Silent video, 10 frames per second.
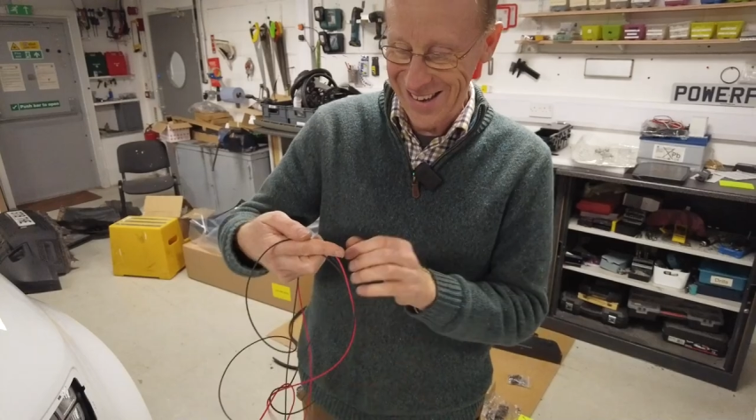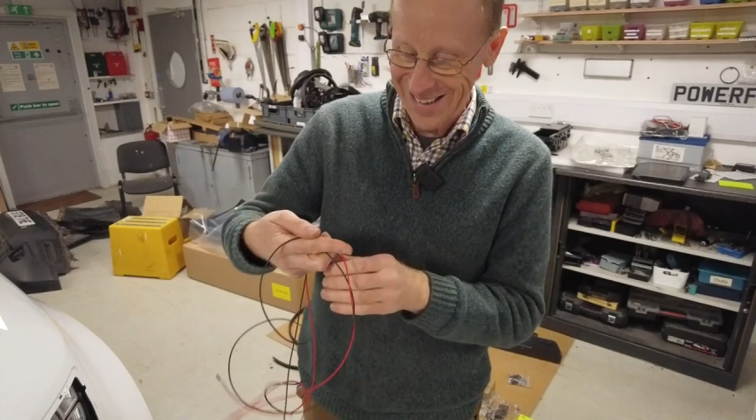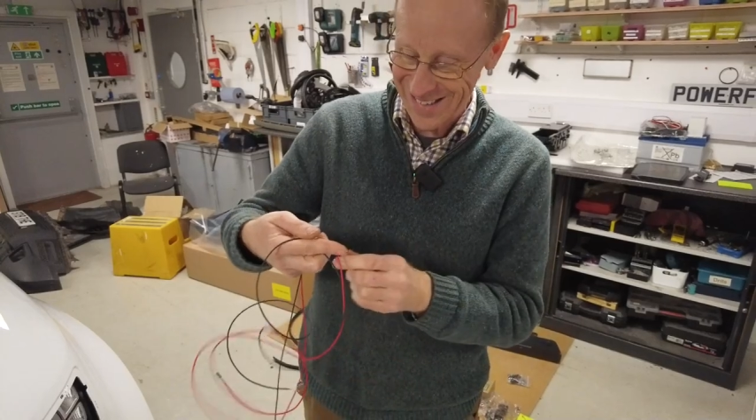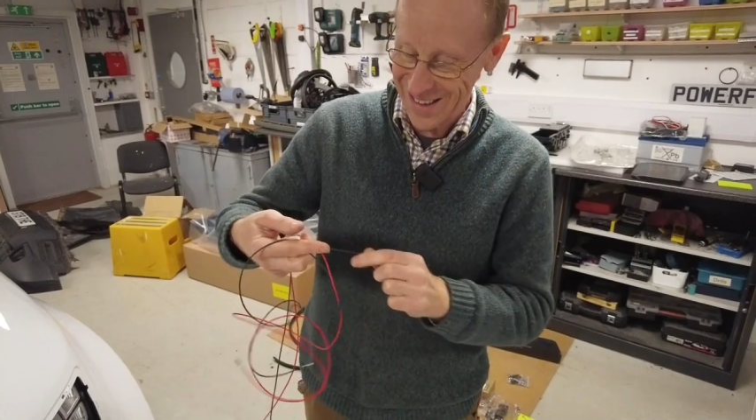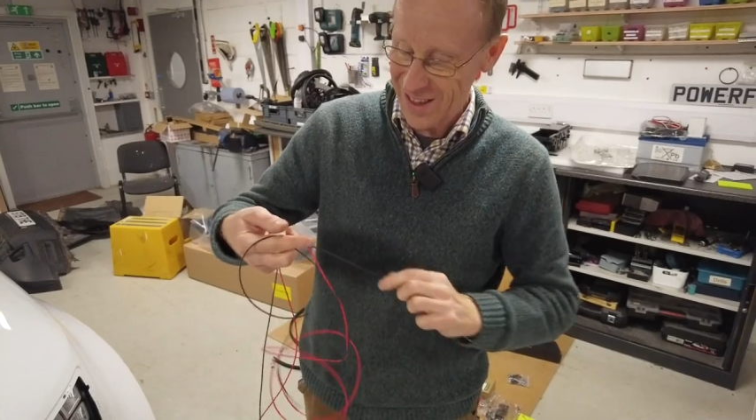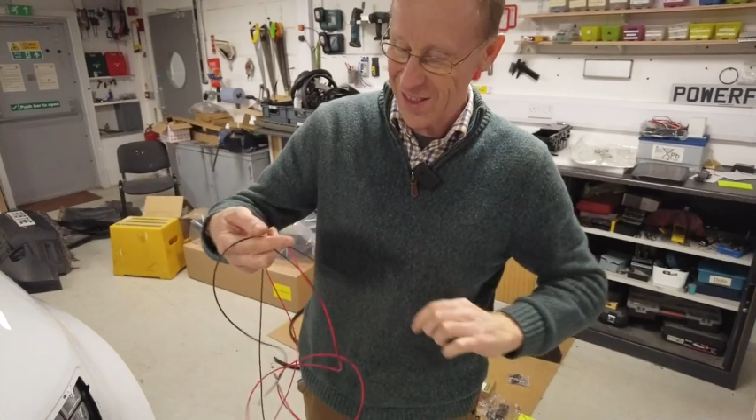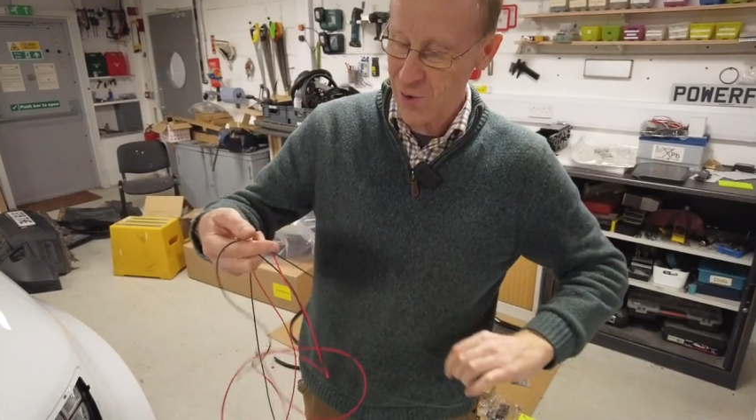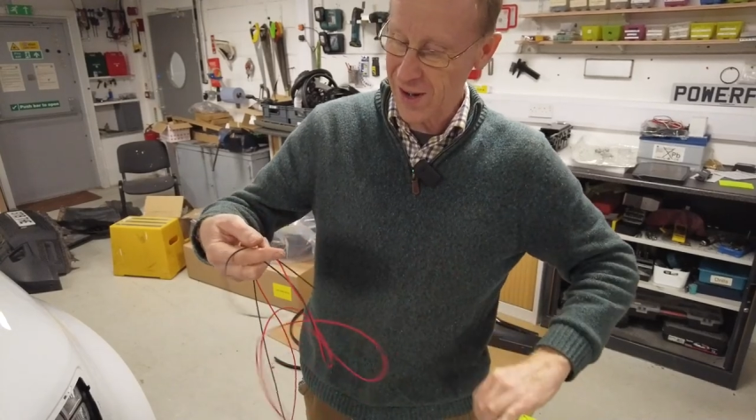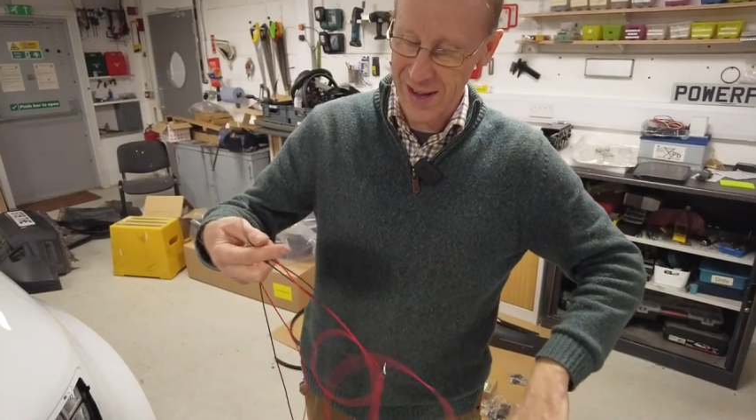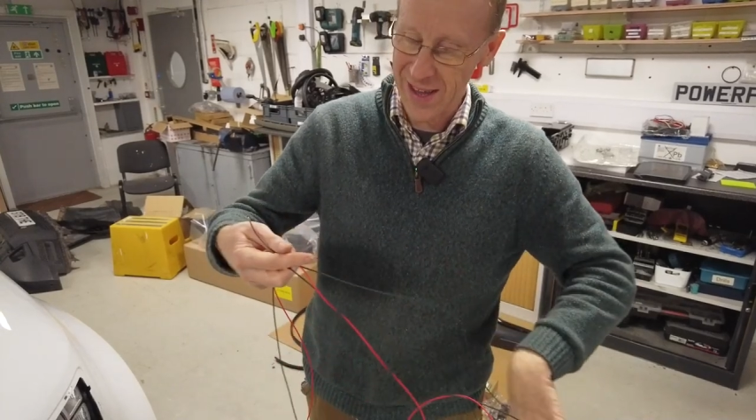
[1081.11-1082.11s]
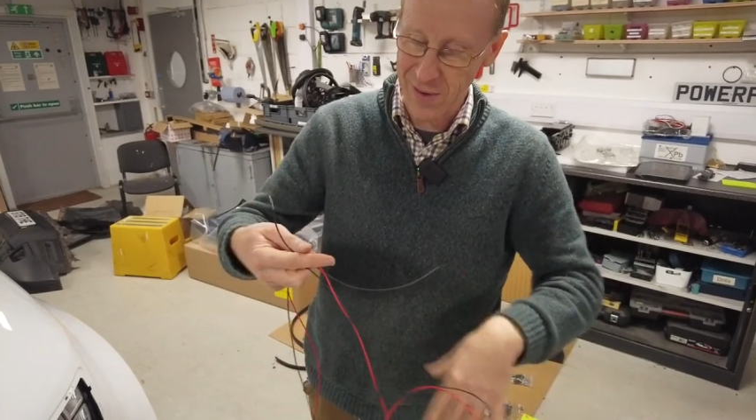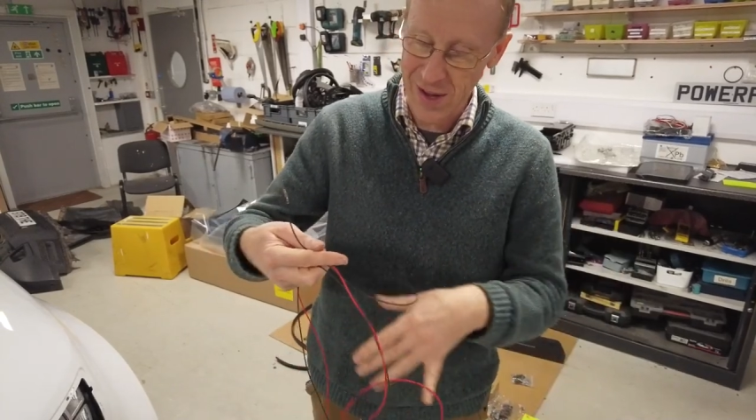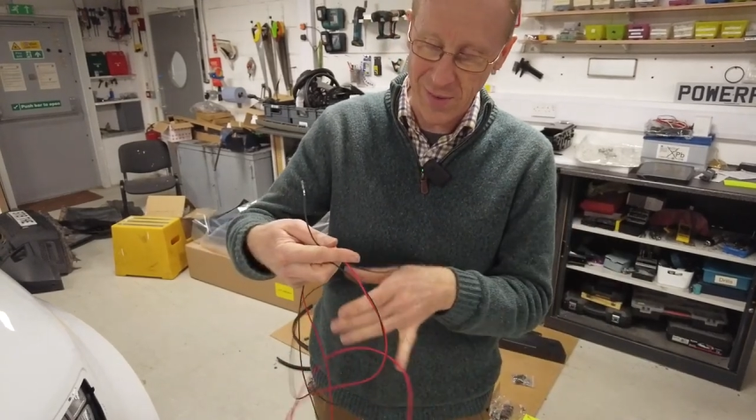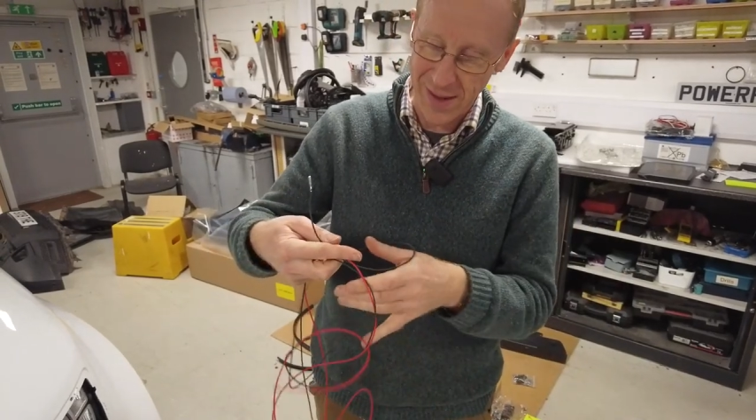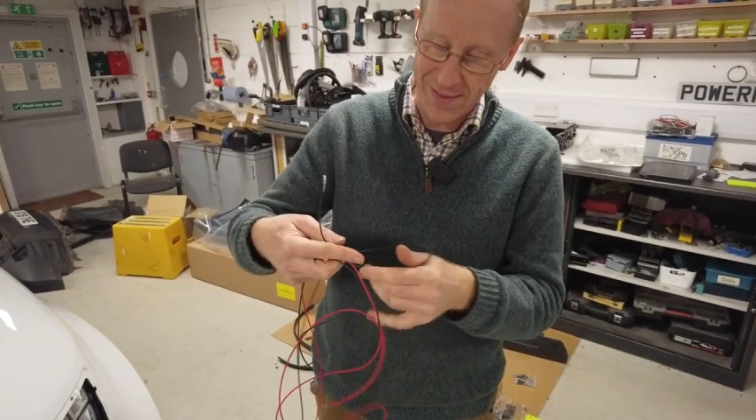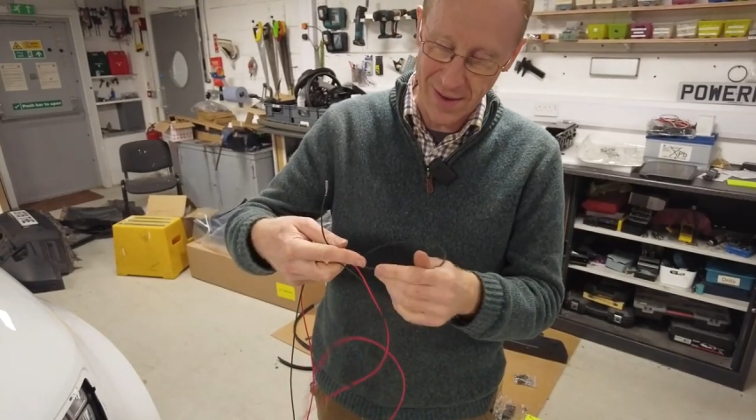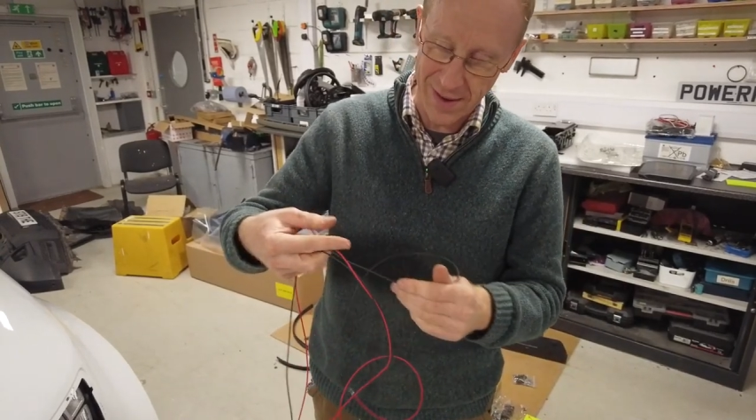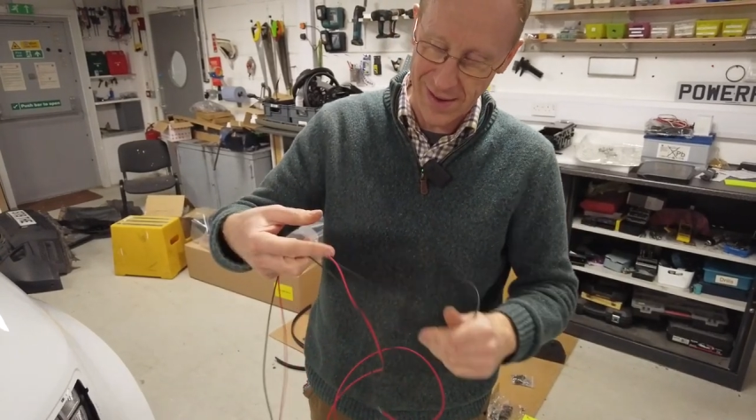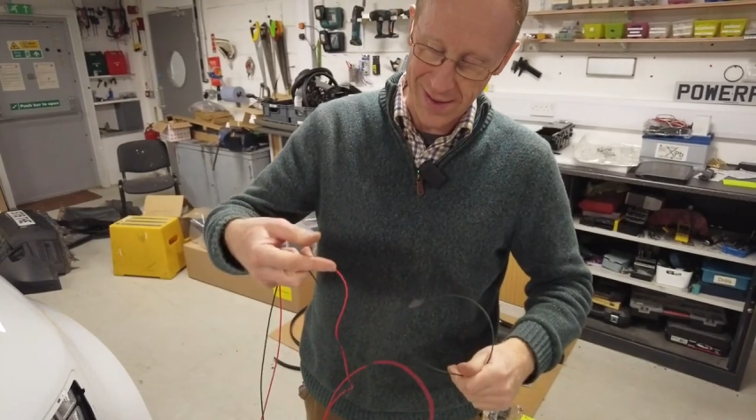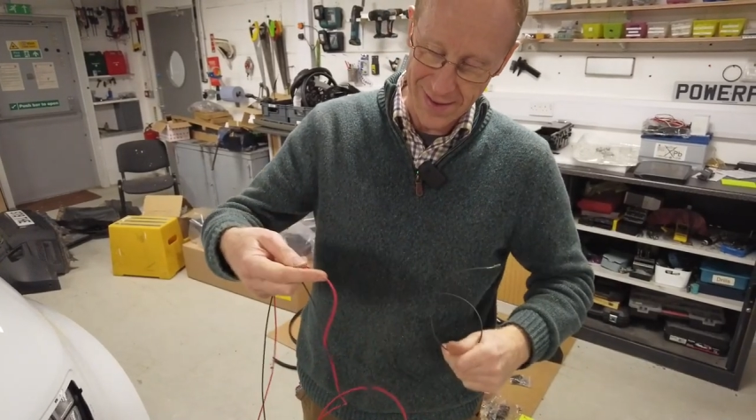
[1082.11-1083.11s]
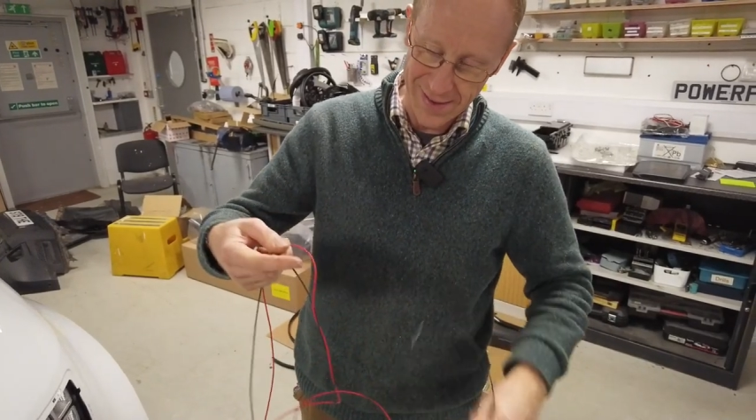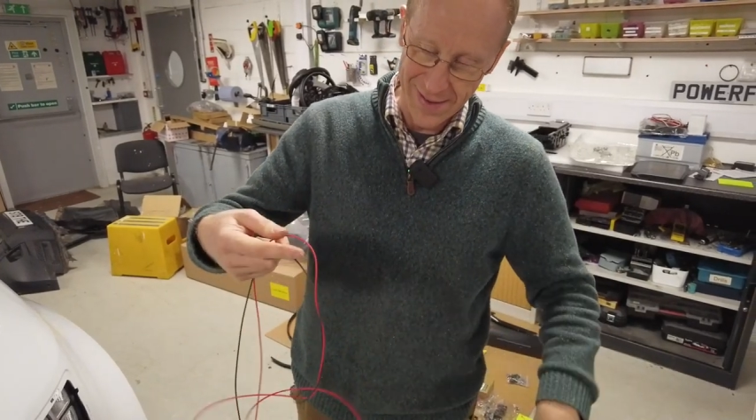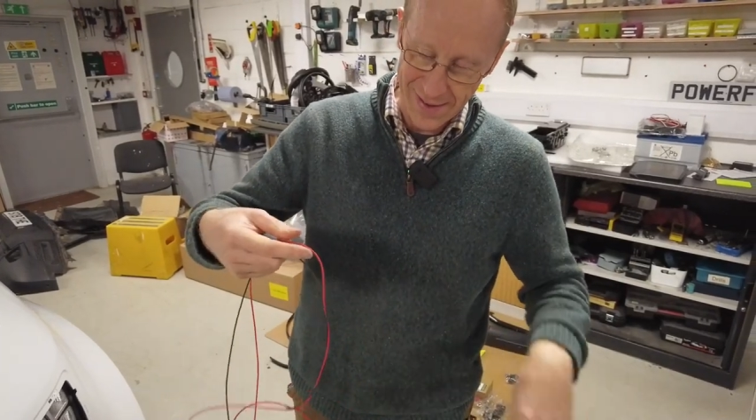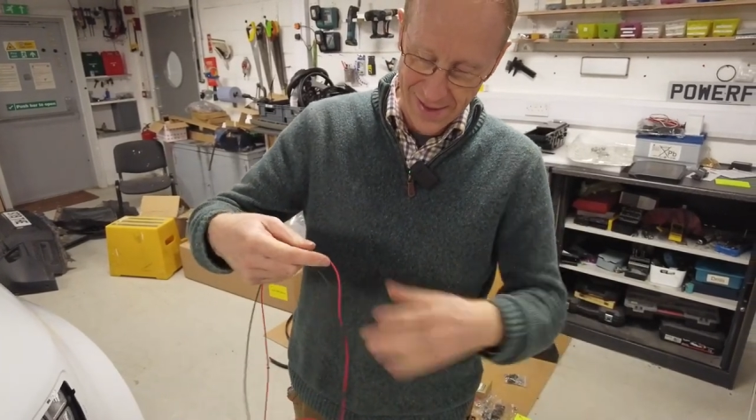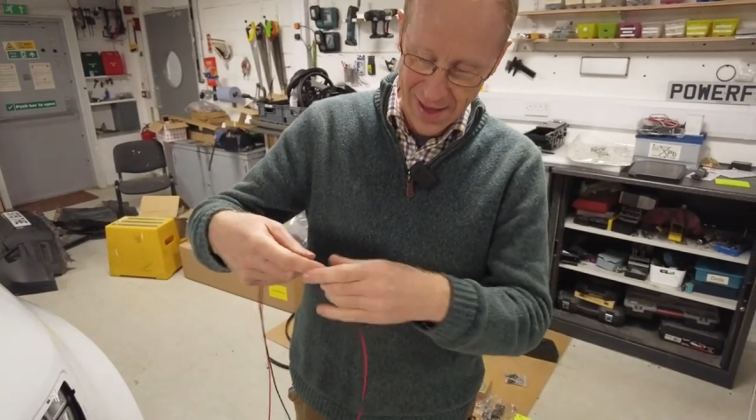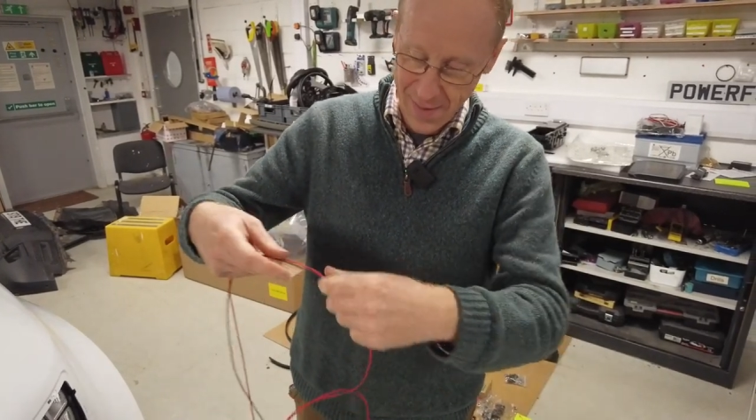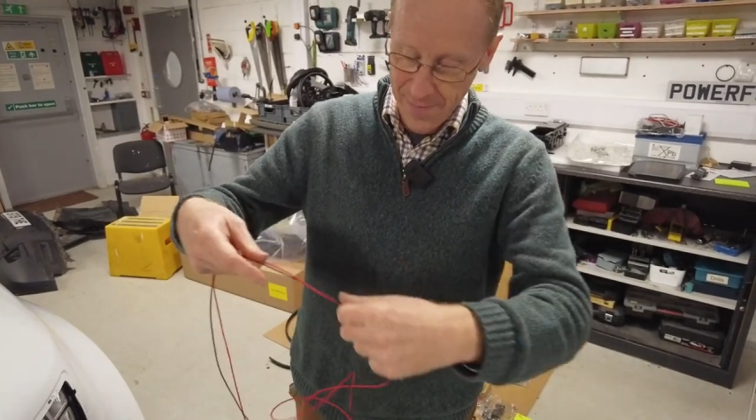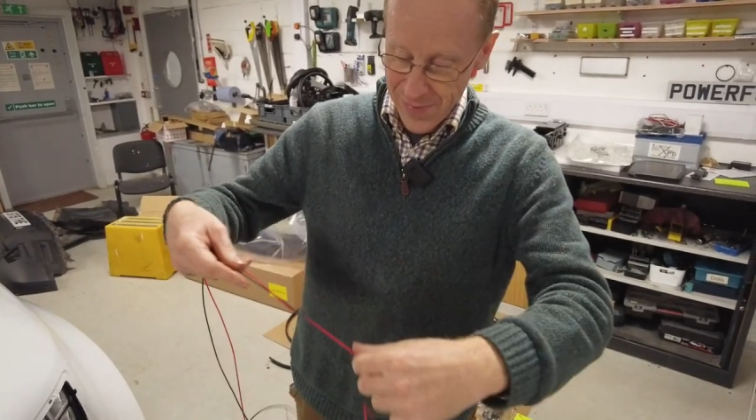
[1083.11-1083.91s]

It's not sure. No one can hear you anyway, Tyler. They